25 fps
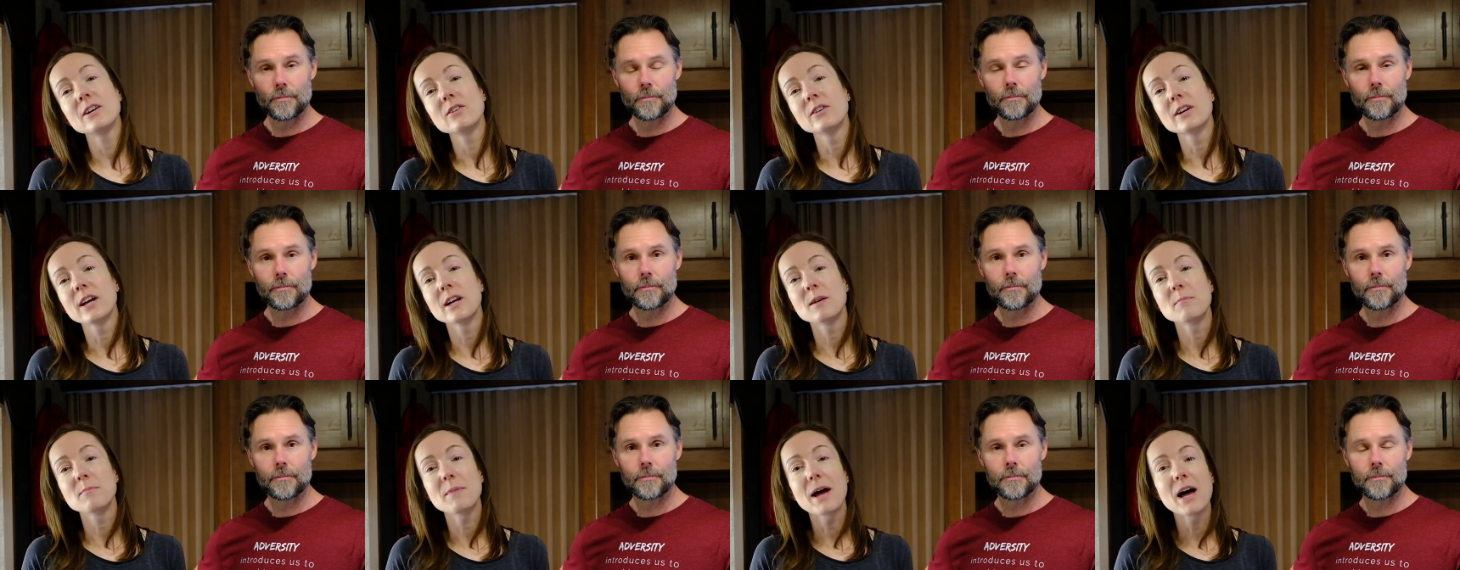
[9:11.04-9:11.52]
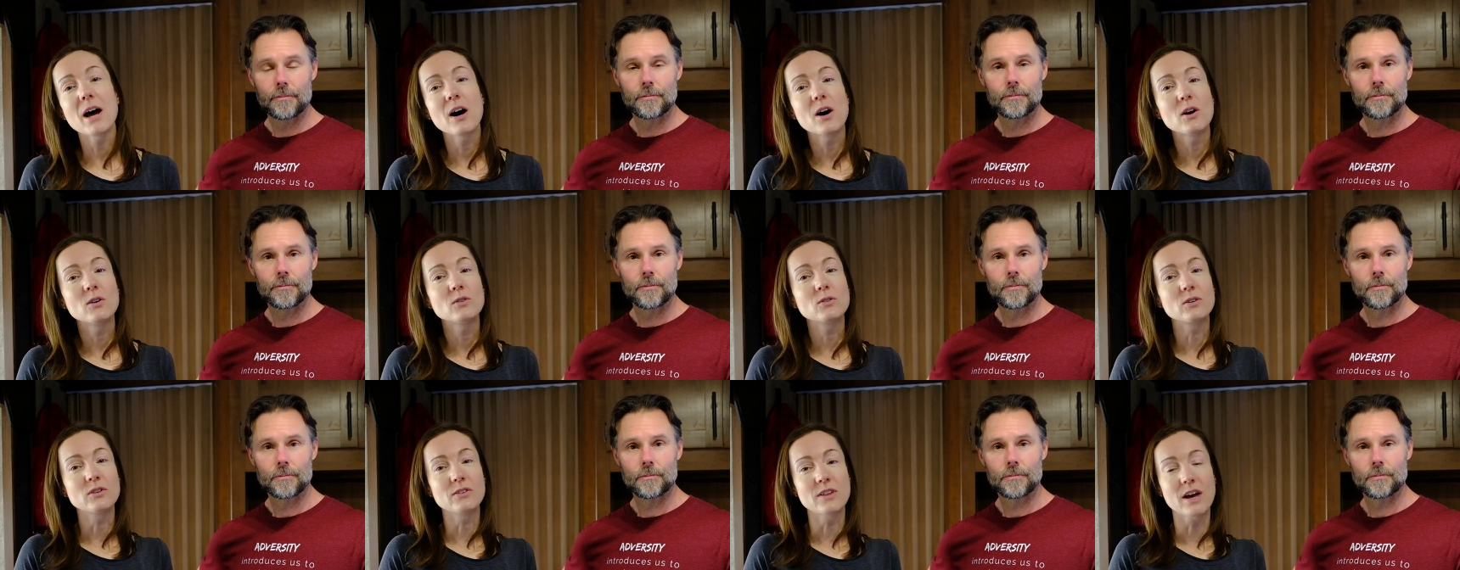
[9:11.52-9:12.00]
Speaker 1: or get him
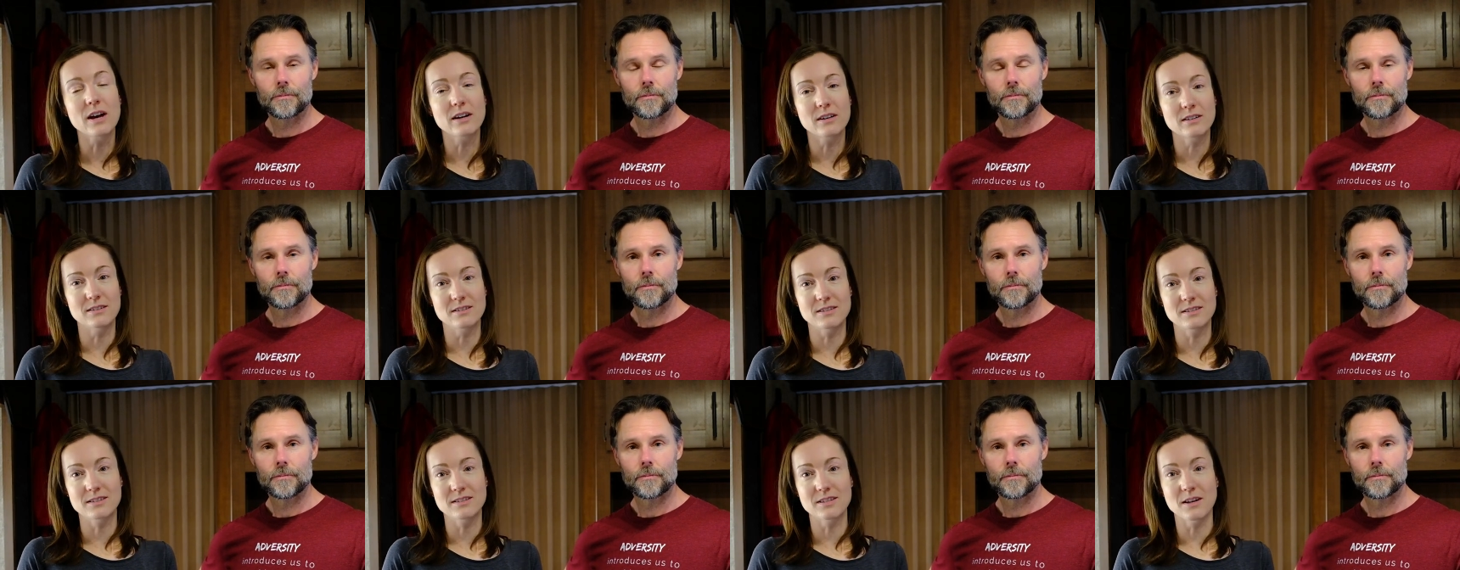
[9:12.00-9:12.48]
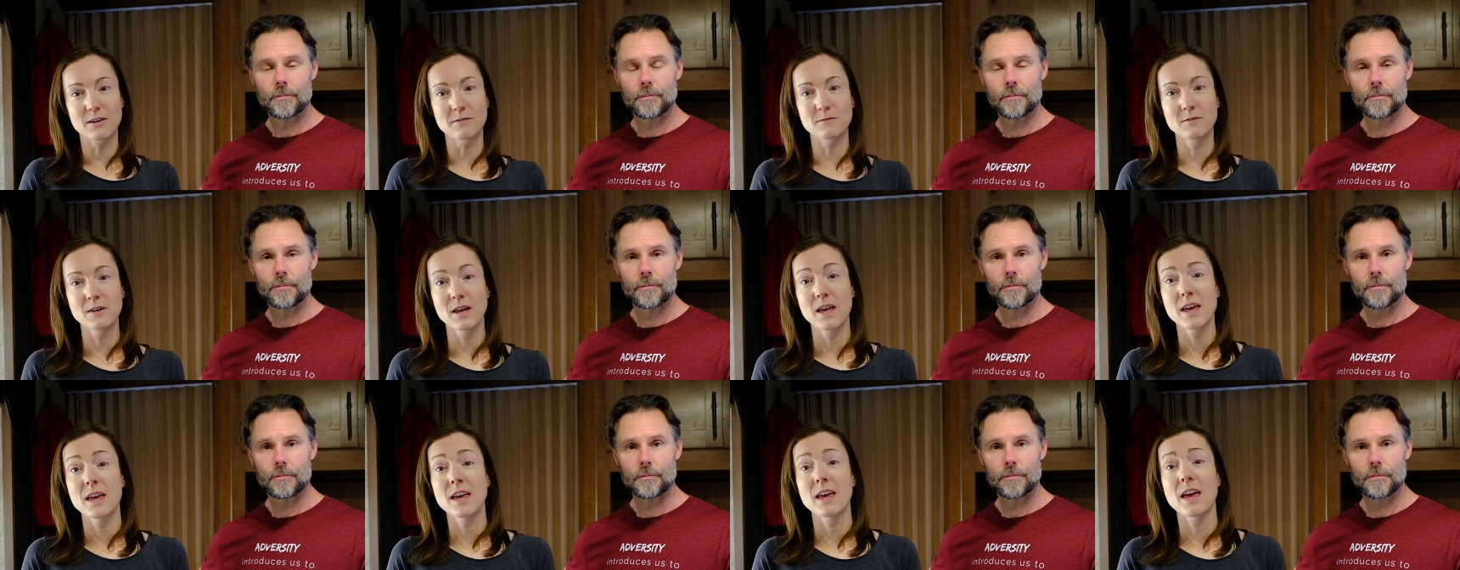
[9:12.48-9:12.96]
out or that kind of stuff.
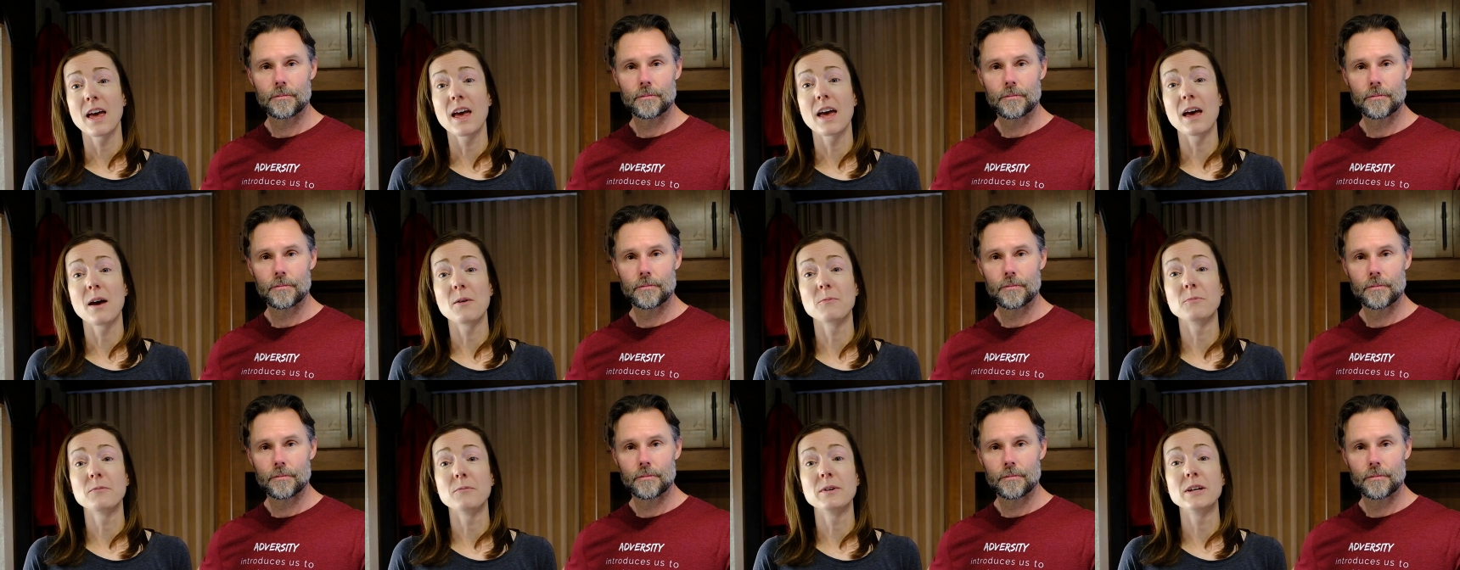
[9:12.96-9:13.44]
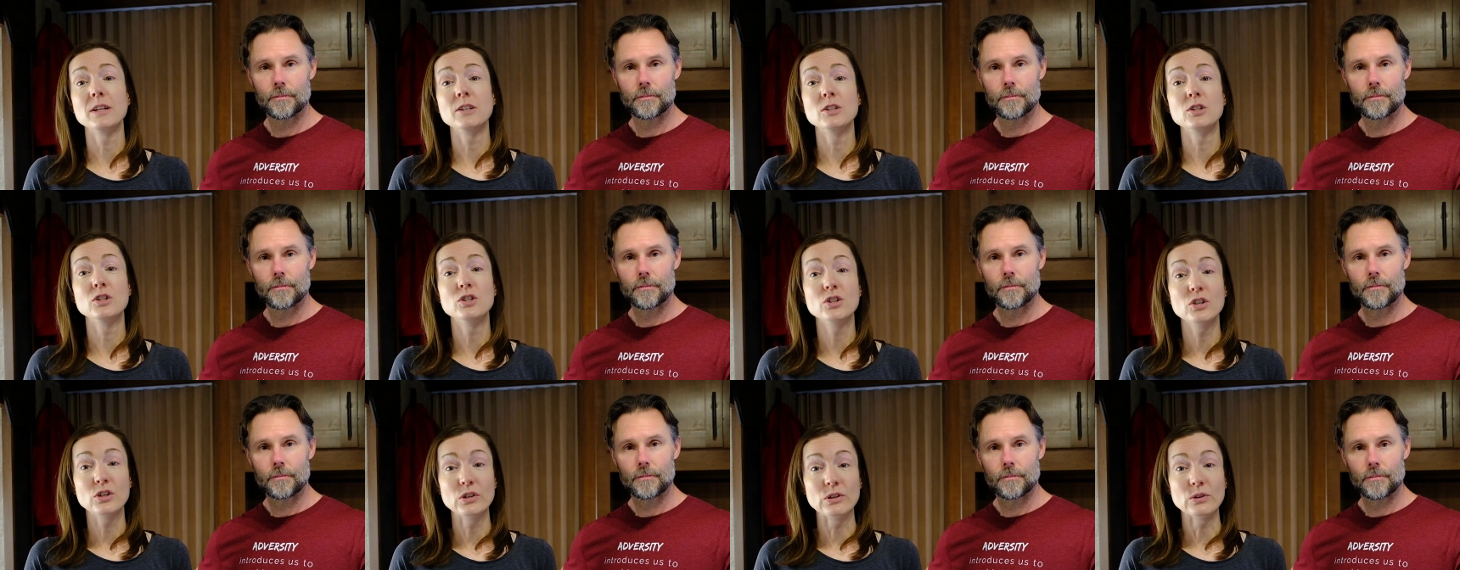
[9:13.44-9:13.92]
And we
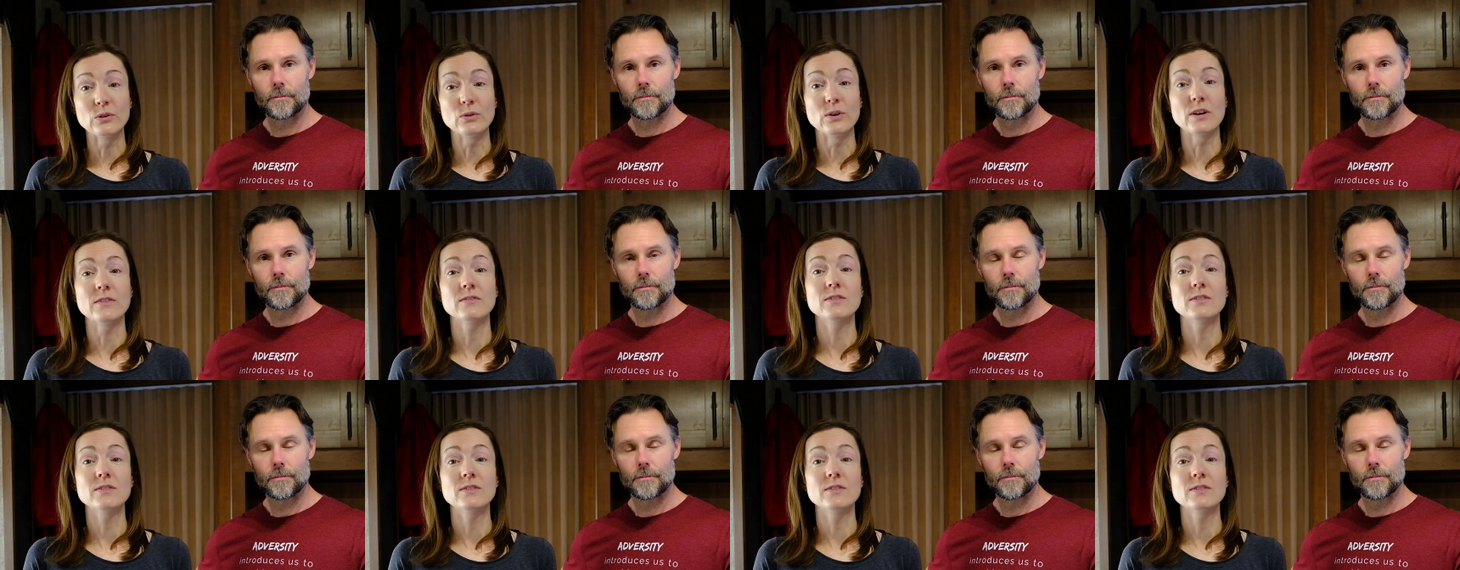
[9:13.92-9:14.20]
do.